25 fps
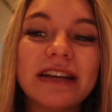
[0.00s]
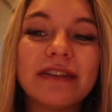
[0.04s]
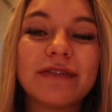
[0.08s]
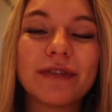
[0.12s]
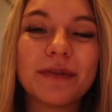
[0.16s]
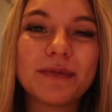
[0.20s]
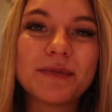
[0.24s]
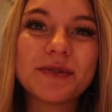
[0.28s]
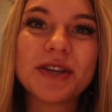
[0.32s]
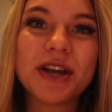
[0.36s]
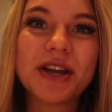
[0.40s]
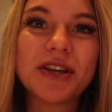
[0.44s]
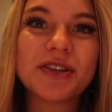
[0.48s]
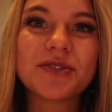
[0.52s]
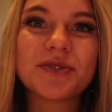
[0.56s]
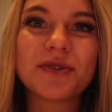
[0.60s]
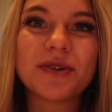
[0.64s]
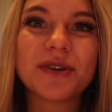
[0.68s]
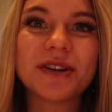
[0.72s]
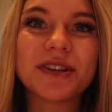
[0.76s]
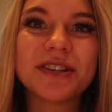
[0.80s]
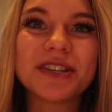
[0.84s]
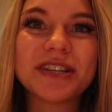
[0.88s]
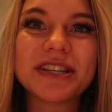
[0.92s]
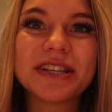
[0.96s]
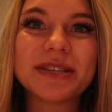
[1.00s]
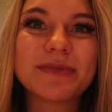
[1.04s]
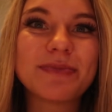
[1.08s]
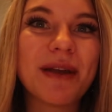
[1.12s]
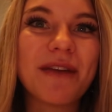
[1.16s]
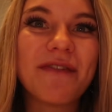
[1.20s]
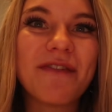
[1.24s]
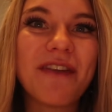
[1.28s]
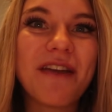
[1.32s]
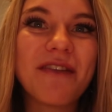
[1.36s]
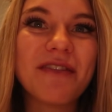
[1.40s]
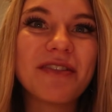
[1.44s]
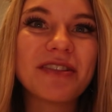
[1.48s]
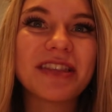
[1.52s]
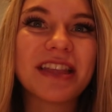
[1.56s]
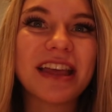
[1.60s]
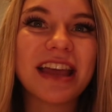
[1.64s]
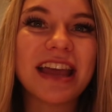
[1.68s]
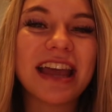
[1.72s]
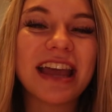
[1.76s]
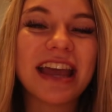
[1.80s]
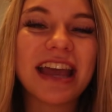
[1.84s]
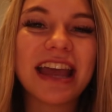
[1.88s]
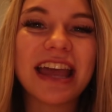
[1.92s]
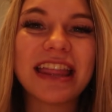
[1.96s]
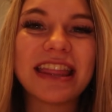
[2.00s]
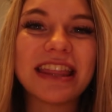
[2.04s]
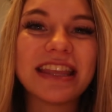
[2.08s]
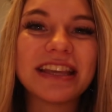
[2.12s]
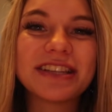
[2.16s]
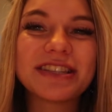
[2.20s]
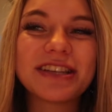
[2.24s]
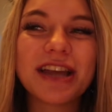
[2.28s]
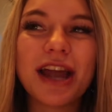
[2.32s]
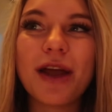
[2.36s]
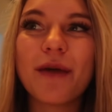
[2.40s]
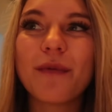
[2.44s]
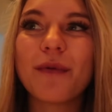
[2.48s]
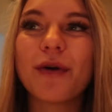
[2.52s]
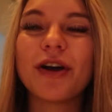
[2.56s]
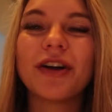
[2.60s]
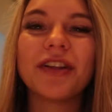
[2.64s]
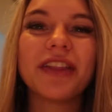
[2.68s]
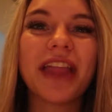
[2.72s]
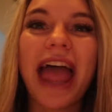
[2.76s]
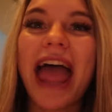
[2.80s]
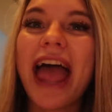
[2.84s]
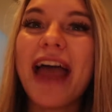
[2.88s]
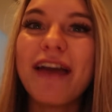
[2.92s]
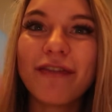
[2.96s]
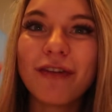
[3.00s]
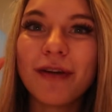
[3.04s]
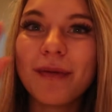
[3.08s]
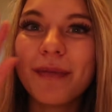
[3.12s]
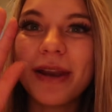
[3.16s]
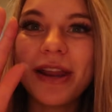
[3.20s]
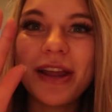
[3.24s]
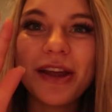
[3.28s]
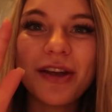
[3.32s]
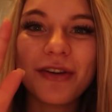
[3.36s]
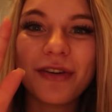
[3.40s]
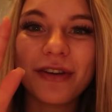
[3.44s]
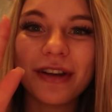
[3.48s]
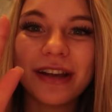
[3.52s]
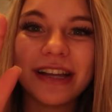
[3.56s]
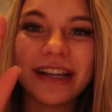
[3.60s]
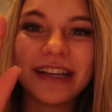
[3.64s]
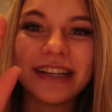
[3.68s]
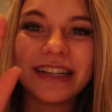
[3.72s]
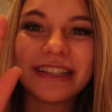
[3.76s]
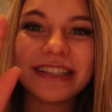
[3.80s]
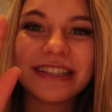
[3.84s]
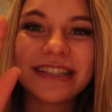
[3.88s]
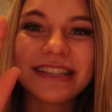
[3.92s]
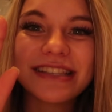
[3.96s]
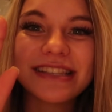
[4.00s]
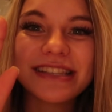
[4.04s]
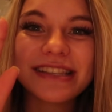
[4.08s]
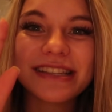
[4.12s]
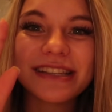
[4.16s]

from Jean-Georges is my favorite thing in the entire world. Everybody agrees. It's